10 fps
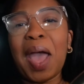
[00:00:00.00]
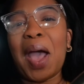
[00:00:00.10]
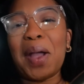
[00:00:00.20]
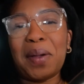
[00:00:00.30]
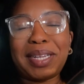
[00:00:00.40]

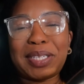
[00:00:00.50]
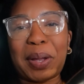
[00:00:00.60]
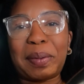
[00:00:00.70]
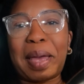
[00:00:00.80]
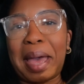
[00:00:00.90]
All right,
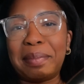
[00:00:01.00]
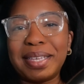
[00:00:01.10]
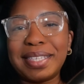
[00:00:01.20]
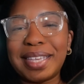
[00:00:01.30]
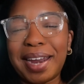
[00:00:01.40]
y'all.
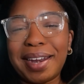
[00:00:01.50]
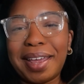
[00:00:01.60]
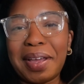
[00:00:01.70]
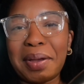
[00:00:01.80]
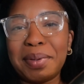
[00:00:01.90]
Happy
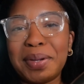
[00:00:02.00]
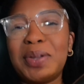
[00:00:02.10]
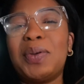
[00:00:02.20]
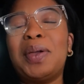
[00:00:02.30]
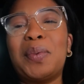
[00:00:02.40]
Saturday. Hope you're
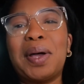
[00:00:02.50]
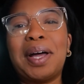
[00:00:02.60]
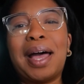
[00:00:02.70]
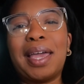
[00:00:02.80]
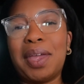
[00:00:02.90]
doing
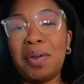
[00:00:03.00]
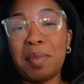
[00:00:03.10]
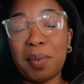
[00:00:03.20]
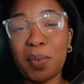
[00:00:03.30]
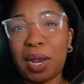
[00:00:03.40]
well. I can't
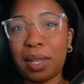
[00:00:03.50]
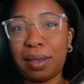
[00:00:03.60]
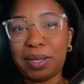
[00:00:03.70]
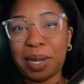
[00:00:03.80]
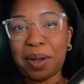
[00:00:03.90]
remember when I
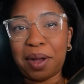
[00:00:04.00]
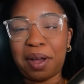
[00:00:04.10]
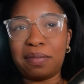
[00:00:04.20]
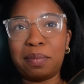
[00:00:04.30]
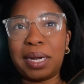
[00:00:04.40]
left y'all
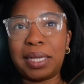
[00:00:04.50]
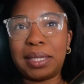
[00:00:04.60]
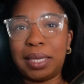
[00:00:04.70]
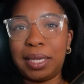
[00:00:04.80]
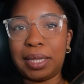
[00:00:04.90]
off, but I
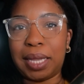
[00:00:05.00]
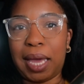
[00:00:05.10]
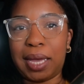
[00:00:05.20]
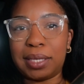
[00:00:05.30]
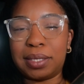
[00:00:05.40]
think
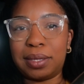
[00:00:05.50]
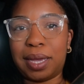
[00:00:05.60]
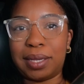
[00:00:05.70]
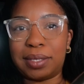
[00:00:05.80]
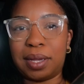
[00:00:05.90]
last
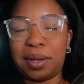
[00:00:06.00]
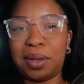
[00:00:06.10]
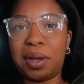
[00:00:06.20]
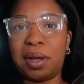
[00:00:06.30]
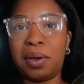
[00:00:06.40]
I saw
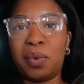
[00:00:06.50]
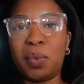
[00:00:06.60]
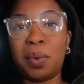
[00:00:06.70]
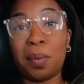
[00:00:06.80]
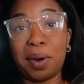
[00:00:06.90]
y'all,
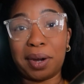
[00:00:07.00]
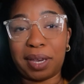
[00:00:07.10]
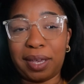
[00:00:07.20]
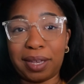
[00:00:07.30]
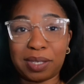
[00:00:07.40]
we were
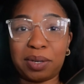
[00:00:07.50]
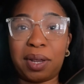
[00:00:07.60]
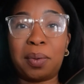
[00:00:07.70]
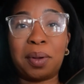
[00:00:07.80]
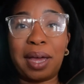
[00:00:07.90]
working
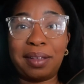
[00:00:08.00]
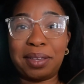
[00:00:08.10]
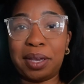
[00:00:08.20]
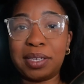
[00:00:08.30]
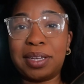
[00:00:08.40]
yesterday. Well, after
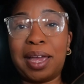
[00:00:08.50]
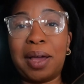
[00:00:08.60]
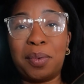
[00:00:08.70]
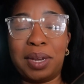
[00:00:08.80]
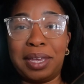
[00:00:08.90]
yesterday, I
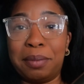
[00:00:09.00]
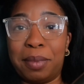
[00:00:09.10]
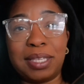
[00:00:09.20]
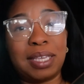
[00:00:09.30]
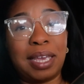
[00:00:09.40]
went to get
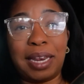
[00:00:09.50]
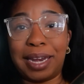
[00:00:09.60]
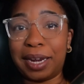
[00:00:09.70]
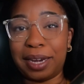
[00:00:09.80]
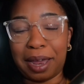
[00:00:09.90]
Mexican,
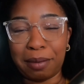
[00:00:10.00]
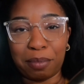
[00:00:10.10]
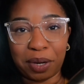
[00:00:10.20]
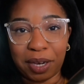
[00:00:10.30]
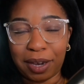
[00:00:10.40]
and I did not
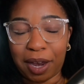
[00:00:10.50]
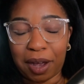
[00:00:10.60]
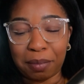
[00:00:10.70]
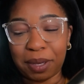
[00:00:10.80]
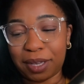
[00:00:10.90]
bring it,
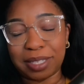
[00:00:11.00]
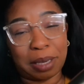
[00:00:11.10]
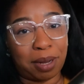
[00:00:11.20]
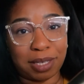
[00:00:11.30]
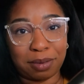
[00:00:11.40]
y'all, because
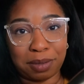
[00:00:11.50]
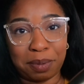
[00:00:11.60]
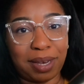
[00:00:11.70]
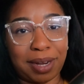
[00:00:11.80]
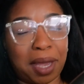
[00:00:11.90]
I'm not supposed to
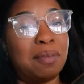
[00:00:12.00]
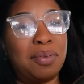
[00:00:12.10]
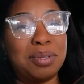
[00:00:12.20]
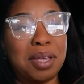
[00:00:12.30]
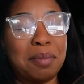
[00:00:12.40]
be eating out. If
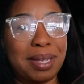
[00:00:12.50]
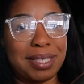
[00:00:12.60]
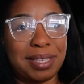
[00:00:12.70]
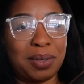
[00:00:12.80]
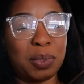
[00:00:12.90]
you saw my
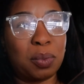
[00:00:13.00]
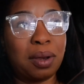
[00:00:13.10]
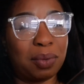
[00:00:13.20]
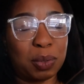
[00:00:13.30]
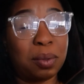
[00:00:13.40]

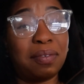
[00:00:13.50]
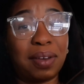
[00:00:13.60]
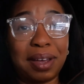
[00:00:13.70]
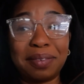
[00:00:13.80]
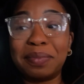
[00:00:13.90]
20 for
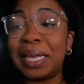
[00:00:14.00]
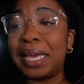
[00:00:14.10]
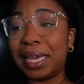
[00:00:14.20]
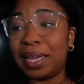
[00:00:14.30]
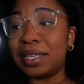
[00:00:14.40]
25
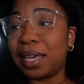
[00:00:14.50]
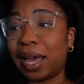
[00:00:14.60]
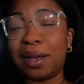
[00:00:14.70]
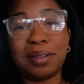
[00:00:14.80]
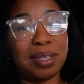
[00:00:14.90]
ins and
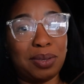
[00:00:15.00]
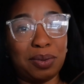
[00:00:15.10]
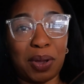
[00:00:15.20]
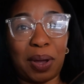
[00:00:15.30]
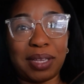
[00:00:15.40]
outs, then you
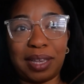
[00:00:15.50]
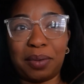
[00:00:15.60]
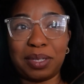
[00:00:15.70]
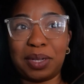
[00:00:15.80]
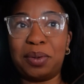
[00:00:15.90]
know I said I
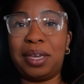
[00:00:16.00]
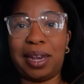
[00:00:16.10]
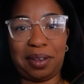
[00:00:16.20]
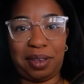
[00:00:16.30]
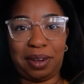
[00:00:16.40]
wasn't going to eat
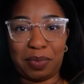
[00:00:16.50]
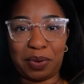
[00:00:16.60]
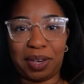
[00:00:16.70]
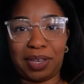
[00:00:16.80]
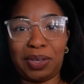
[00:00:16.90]
out
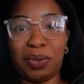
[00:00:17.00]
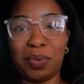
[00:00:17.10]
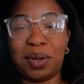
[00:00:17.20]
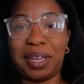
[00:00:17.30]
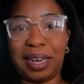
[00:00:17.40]
anymore in
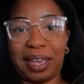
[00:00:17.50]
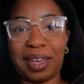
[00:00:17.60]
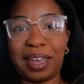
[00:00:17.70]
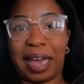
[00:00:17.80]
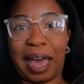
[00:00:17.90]
Q1,
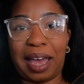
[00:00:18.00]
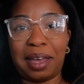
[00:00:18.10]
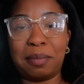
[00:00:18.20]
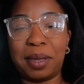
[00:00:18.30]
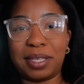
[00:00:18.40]
and I
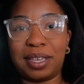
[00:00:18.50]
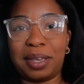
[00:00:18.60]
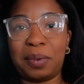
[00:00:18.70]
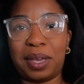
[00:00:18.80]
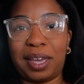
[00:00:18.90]
had
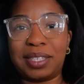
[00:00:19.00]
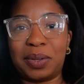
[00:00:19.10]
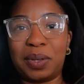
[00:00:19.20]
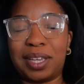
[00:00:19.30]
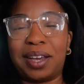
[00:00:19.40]
Mexican with
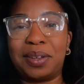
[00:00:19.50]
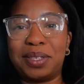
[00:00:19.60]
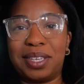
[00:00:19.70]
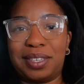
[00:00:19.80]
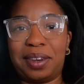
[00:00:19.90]
queso and tacos
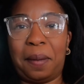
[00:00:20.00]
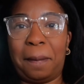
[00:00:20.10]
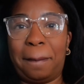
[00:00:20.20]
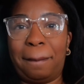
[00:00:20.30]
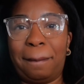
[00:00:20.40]
yesterday.
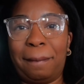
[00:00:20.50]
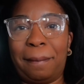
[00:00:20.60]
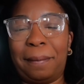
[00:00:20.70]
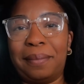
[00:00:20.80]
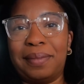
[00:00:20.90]

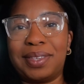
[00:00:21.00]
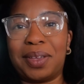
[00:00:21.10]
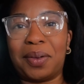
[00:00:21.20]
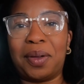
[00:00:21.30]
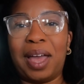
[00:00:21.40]

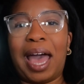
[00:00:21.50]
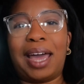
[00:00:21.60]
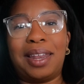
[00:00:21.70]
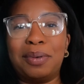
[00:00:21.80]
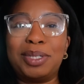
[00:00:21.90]
So I
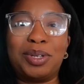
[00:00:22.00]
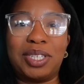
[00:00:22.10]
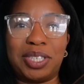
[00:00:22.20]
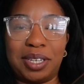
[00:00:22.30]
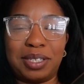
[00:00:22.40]
didn't want you to
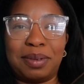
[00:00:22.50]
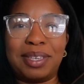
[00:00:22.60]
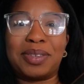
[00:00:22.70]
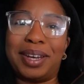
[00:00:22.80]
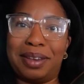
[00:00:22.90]
judge me,
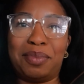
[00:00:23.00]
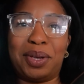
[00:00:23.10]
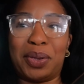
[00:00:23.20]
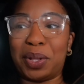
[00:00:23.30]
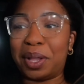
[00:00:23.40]
so I didn't
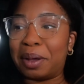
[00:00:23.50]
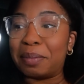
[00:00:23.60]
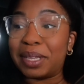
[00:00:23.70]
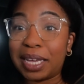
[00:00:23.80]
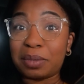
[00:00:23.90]
bring you along.
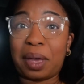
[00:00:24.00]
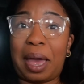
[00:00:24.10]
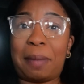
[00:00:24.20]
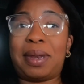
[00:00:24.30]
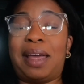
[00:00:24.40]
But that's what
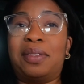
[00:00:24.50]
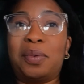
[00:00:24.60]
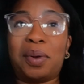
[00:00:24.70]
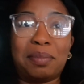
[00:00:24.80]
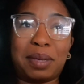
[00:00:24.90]
happened after
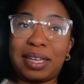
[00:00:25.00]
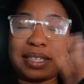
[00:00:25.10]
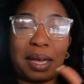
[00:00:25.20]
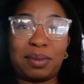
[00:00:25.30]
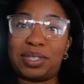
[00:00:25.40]
work because
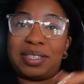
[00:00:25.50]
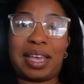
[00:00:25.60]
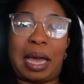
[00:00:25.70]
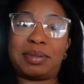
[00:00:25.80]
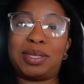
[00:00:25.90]
I was just
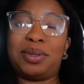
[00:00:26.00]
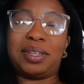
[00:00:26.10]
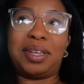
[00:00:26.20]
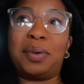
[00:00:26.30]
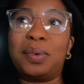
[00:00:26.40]
absolutely
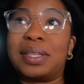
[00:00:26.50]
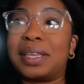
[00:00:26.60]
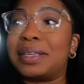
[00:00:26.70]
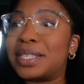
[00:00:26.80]
done with it.